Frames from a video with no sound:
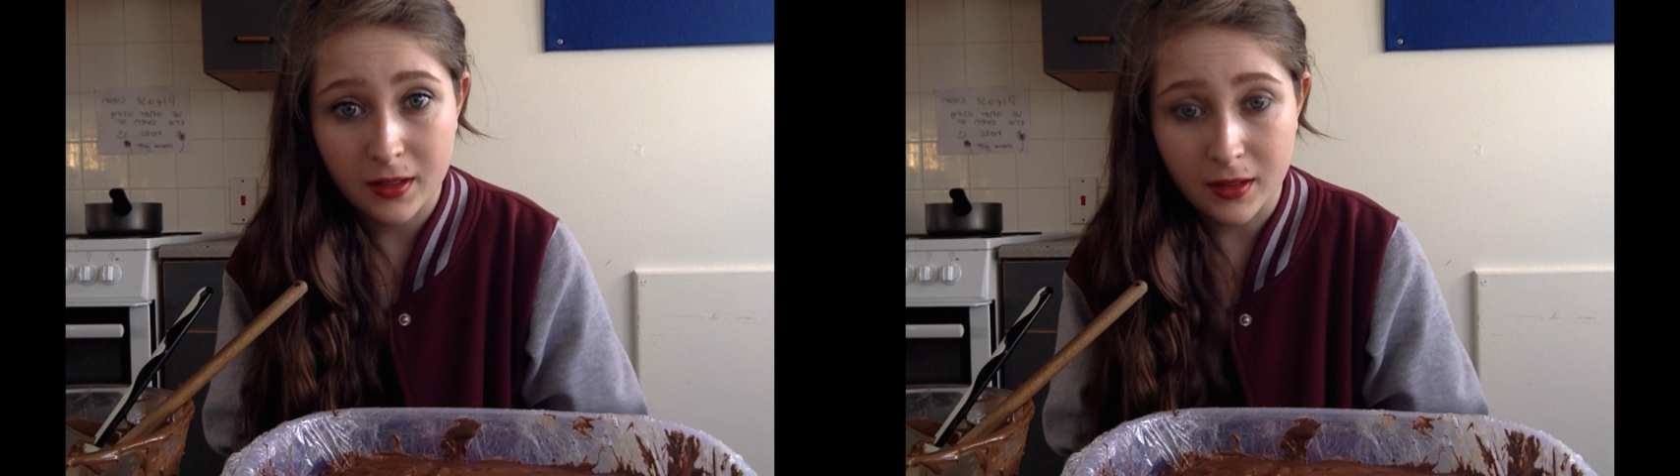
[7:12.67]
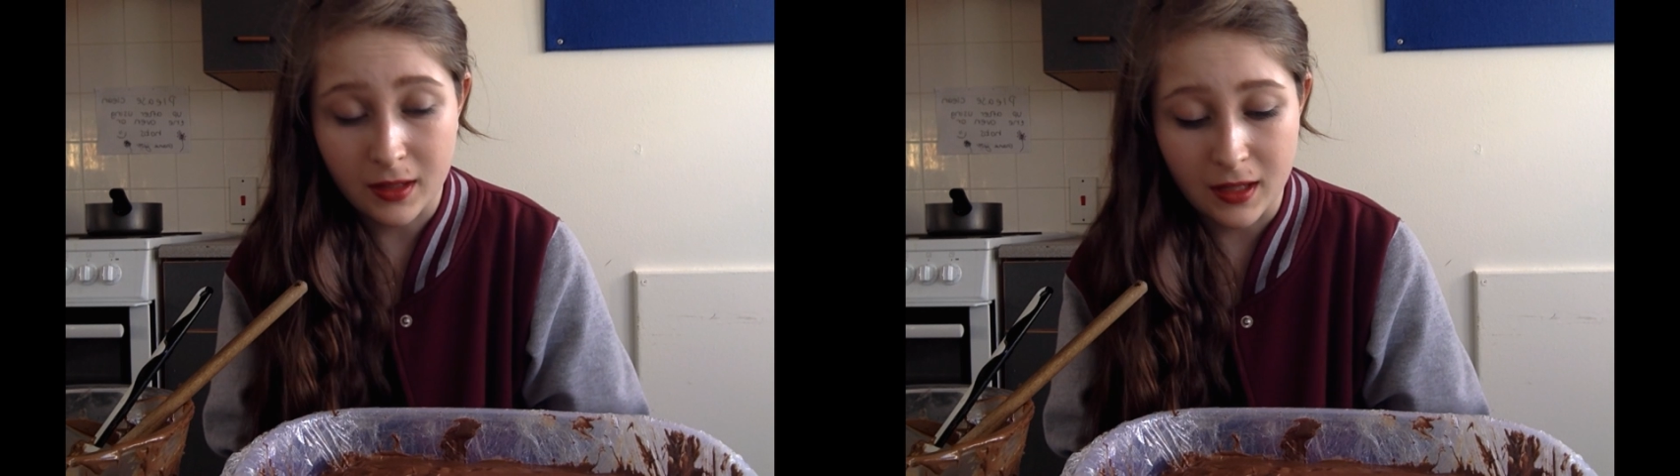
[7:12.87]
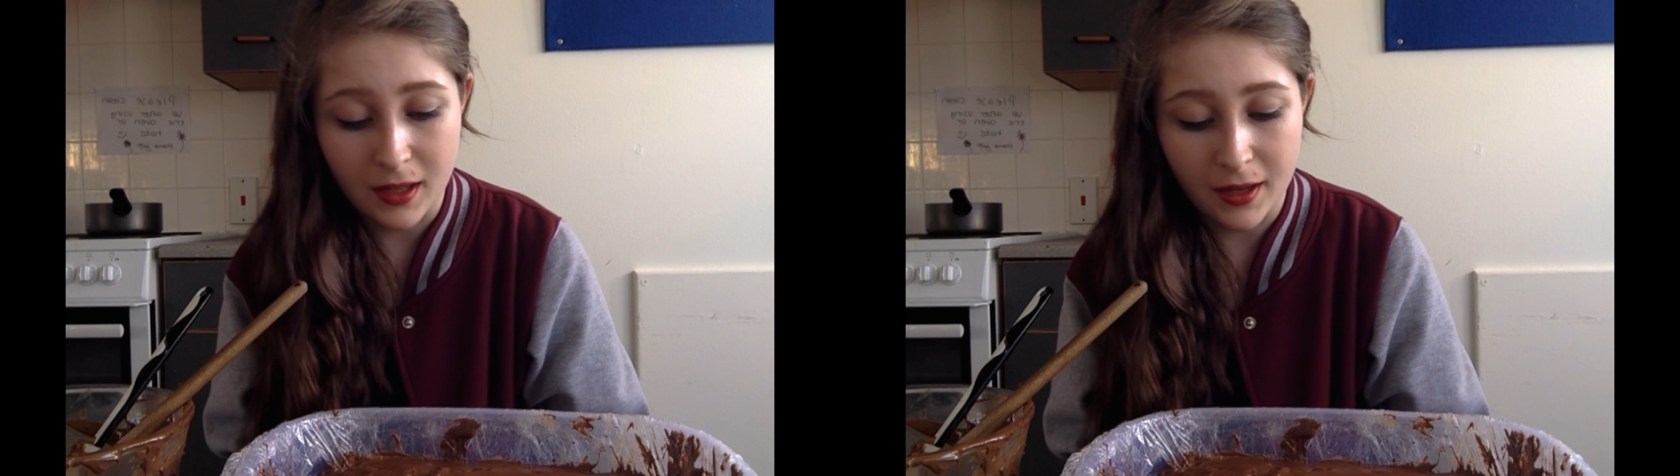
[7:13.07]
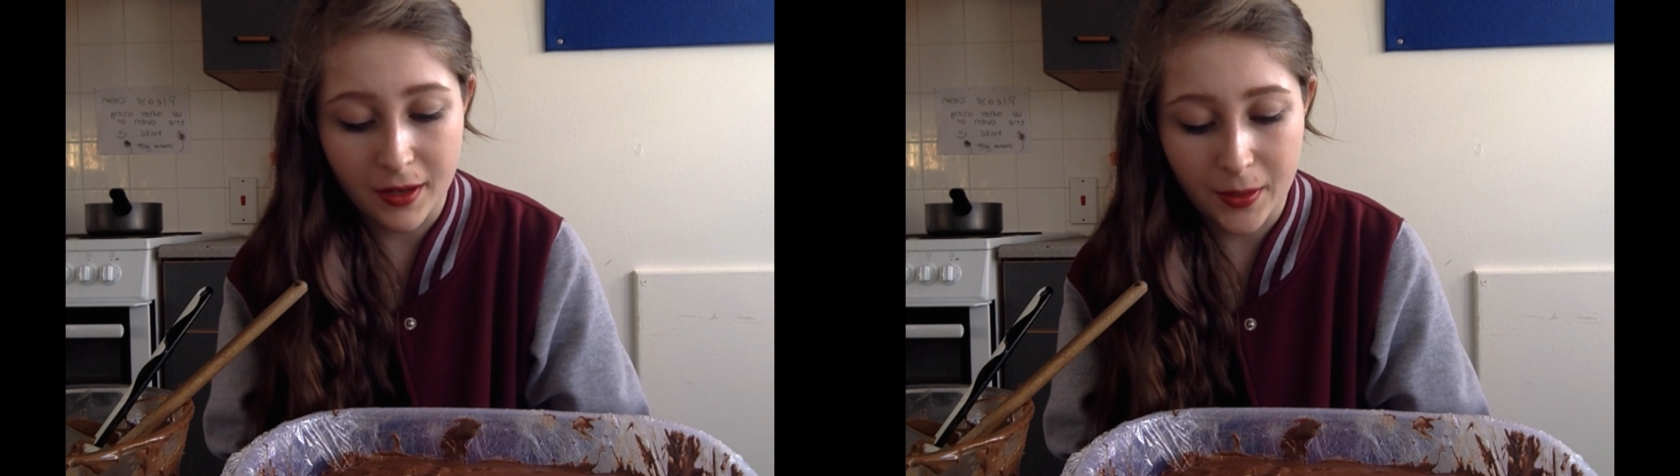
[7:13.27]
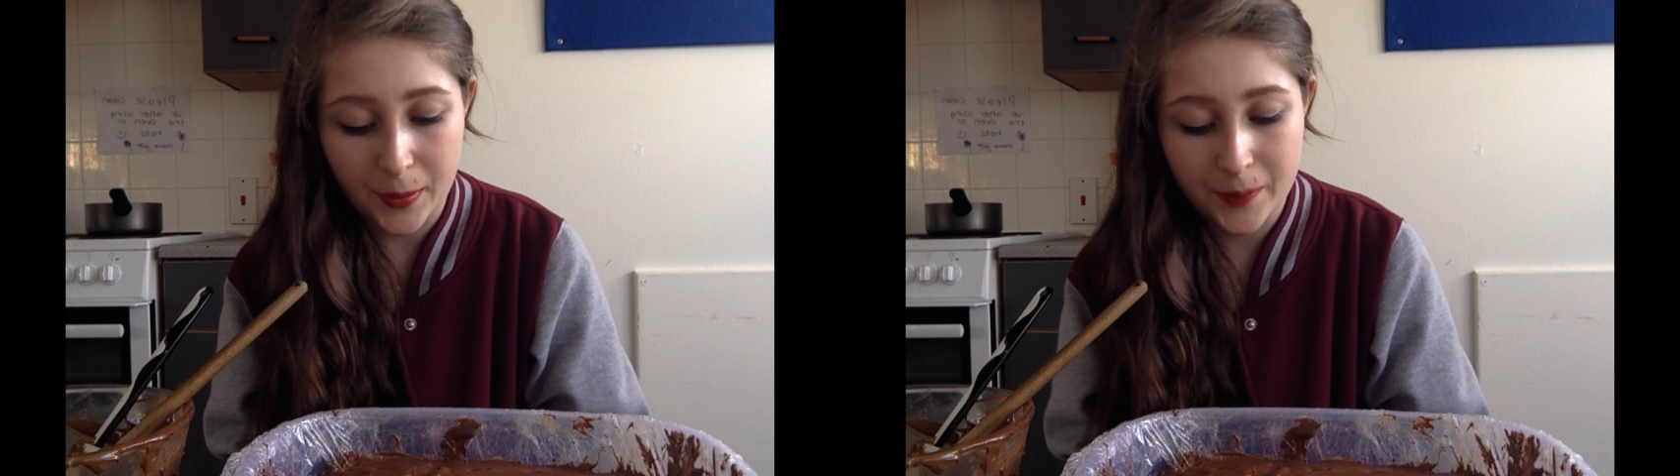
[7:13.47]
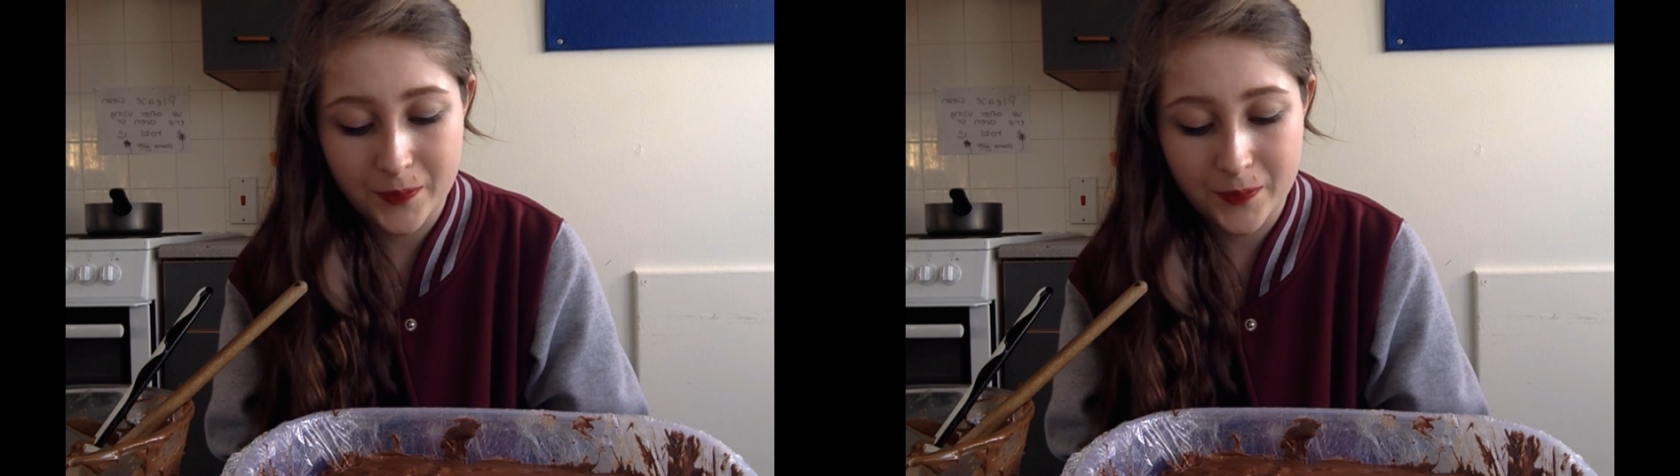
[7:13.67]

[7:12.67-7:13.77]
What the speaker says: the